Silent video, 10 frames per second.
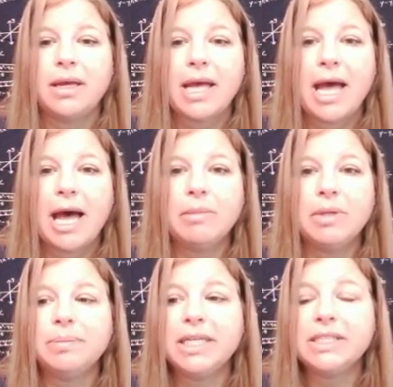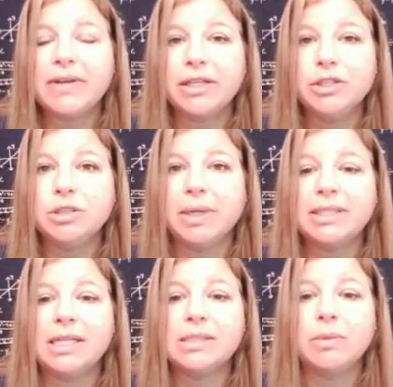how many place values should my
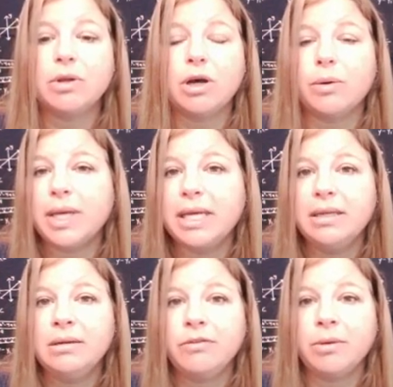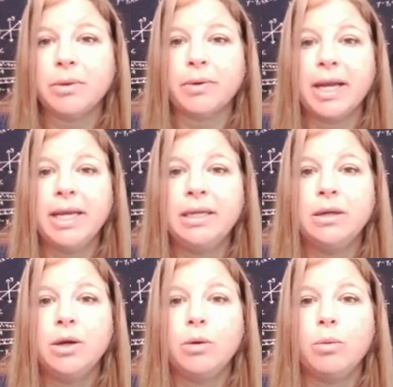decimal go in from the right?
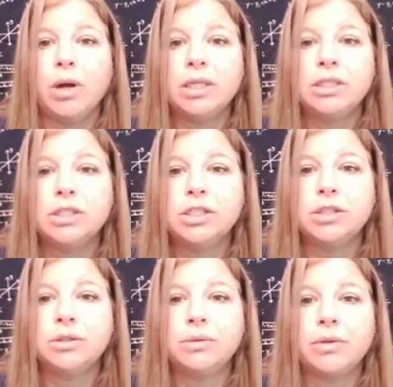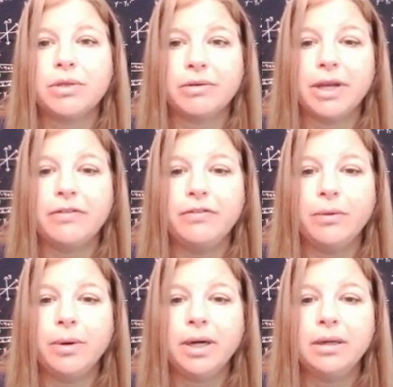1, 2, 3,
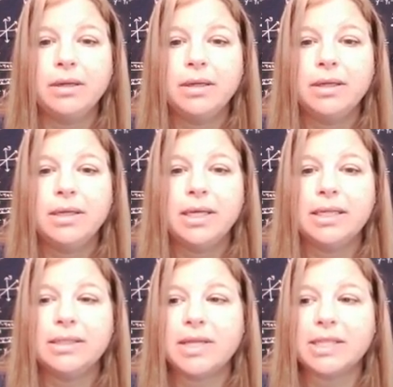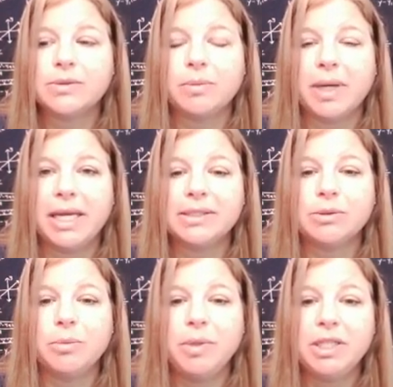4. And so that's what my answer would be,